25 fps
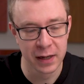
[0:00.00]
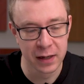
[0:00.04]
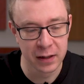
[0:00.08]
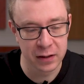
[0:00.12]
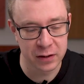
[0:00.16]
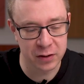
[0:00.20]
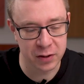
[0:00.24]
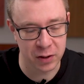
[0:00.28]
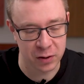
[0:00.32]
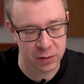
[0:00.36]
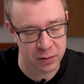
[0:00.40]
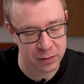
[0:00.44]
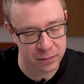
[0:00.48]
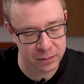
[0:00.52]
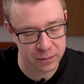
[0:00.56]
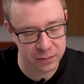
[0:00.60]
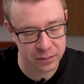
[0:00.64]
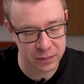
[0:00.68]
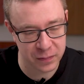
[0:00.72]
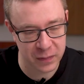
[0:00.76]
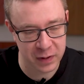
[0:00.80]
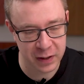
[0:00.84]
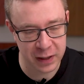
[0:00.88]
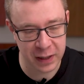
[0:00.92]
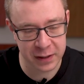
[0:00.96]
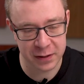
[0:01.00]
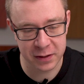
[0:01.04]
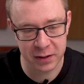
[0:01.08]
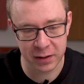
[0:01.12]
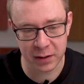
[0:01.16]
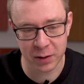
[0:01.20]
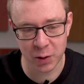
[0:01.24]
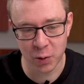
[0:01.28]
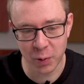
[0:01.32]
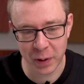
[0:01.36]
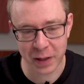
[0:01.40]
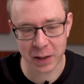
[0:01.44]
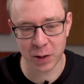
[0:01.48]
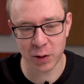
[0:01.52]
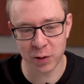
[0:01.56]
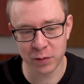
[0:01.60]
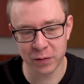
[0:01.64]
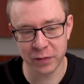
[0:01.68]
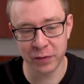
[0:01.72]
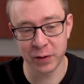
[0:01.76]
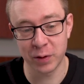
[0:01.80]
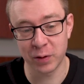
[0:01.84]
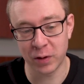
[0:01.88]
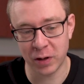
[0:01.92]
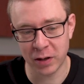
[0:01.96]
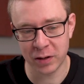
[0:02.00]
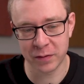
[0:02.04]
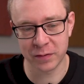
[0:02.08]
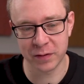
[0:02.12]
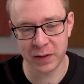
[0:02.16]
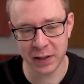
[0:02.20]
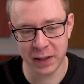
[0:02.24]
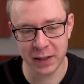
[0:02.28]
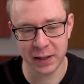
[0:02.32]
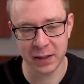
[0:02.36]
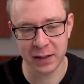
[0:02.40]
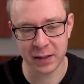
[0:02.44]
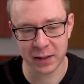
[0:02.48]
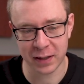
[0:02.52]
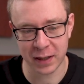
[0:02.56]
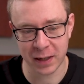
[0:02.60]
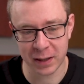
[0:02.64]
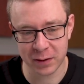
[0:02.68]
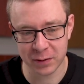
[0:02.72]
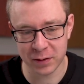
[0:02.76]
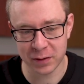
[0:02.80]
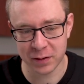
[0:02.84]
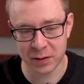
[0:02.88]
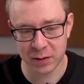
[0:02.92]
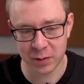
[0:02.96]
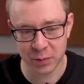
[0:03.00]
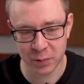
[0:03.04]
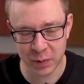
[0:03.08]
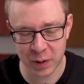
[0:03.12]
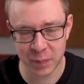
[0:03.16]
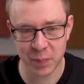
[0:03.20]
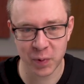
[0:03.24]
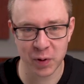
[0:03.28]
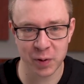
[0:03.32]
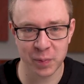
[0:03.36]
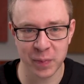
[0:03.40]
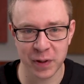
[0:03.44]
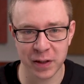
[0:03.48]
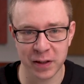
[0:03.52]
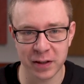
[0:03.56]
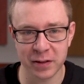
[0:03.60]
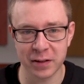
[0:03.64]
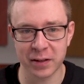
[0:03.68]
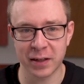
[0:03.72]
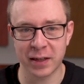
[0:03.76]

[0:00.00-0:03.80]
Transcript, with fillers: So that's a quick overview of the cloud report builder.